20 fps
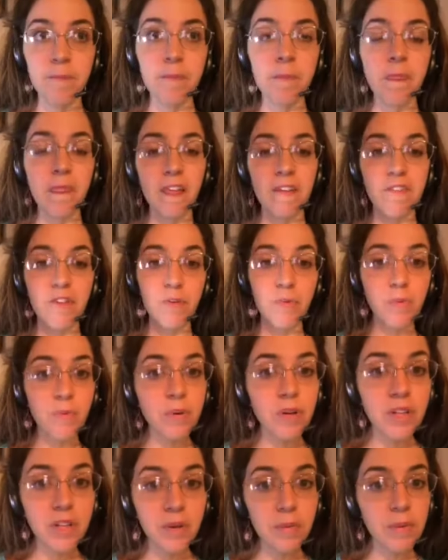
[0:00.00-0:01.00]
If you
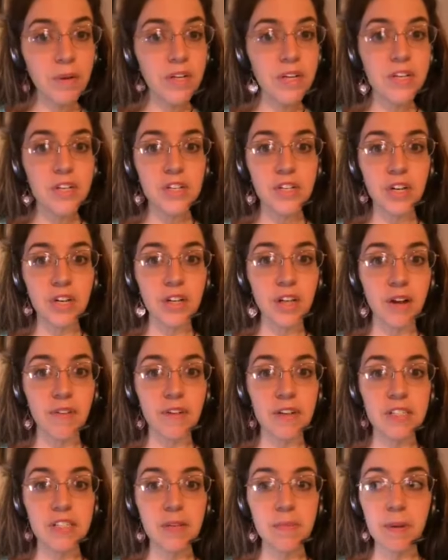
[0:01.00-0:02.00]
really wanted to share that
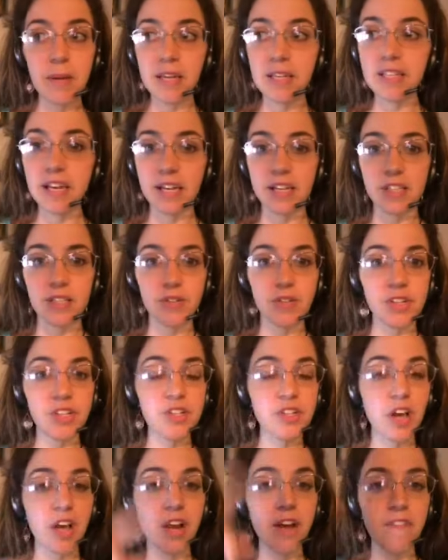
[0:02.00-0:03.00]
recipe, take a
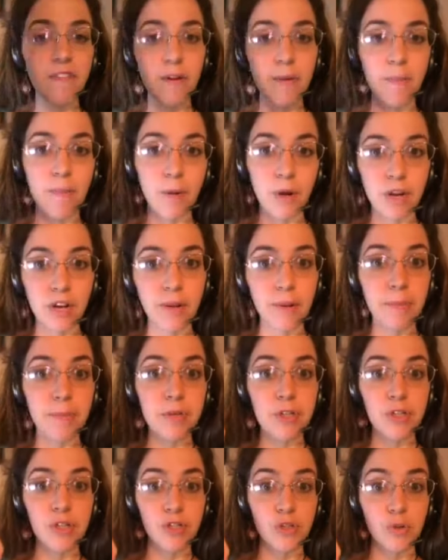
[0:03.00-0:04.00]
screenshot of it, put it up
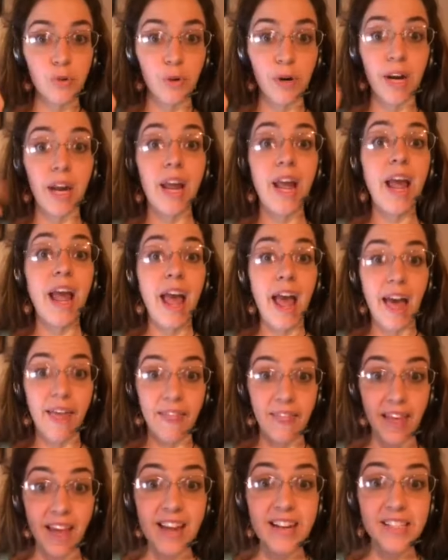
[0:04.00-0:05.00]
in your story,
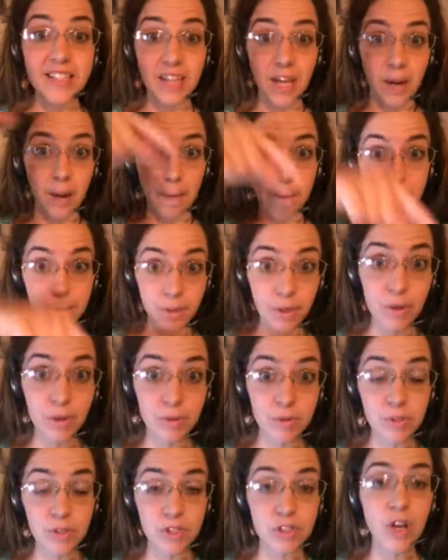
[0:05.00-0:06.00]
and then it's going to
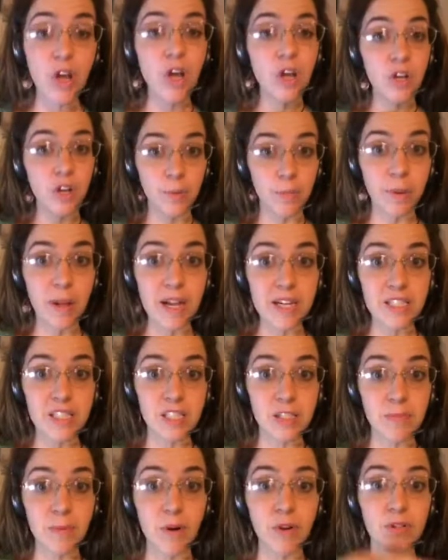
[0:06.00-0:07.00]
boost your
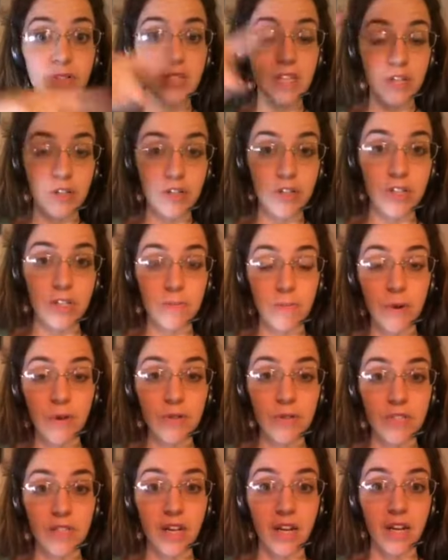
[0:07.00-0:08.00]
Plexus post that you just
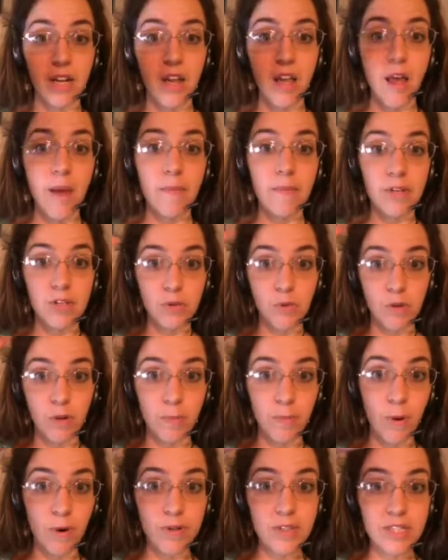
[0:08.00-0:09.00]
posted. Because when you
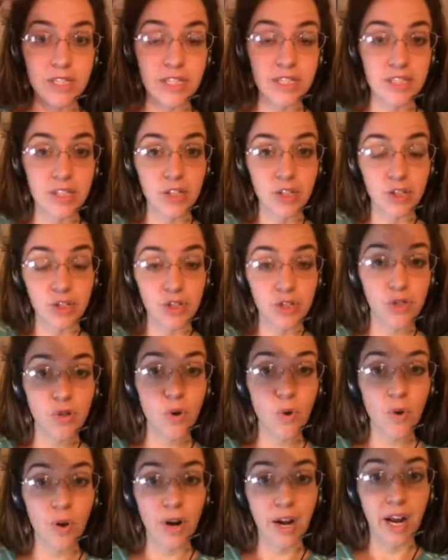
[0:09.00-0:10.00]
post things in your
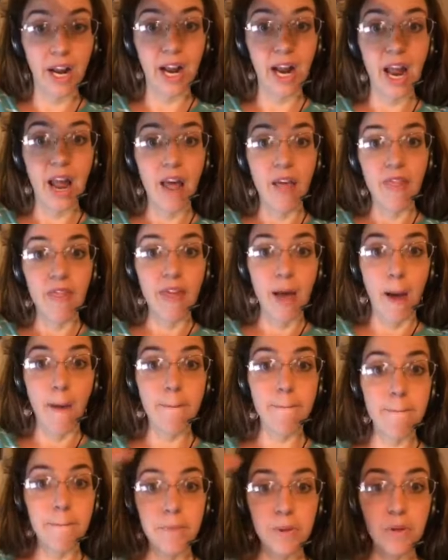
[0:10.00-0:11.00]
story, that
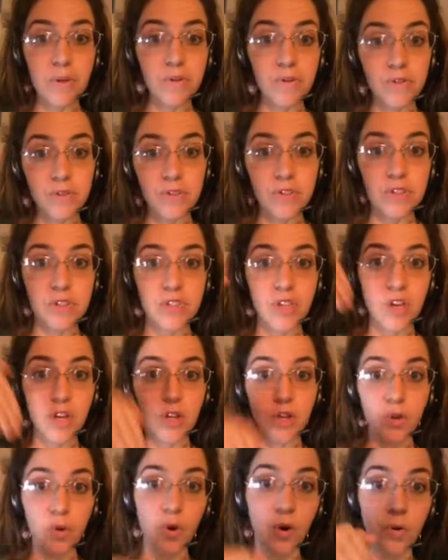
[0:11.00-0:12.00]
boosts
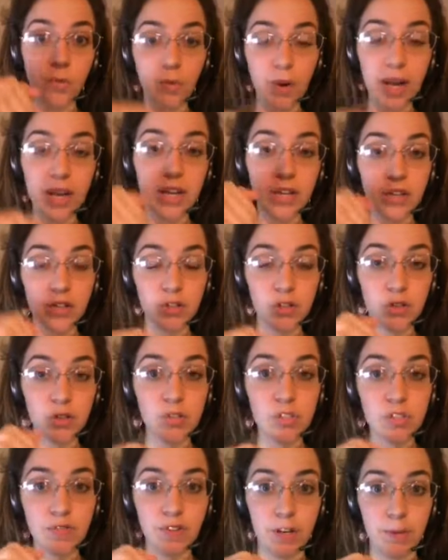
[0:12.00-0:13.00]
your regular
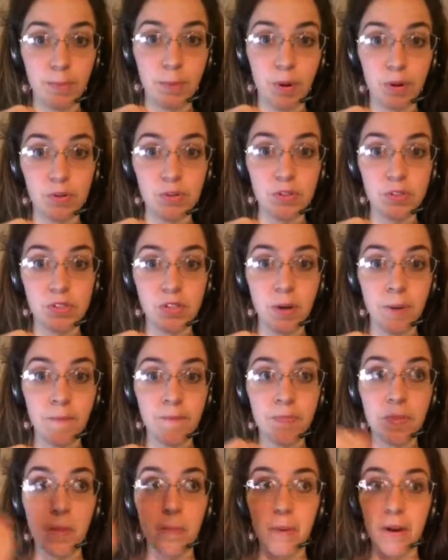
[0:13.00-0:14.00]
newsfeed post.
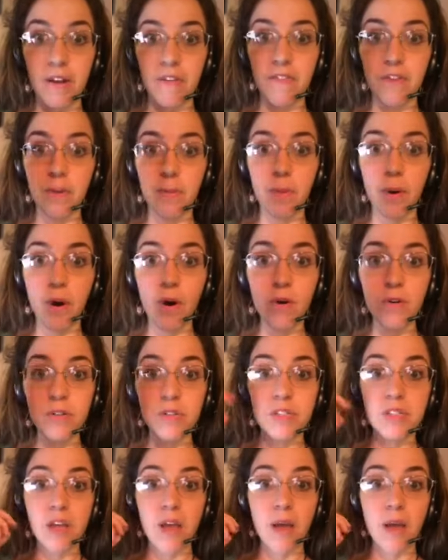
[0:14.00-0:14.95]
But if you post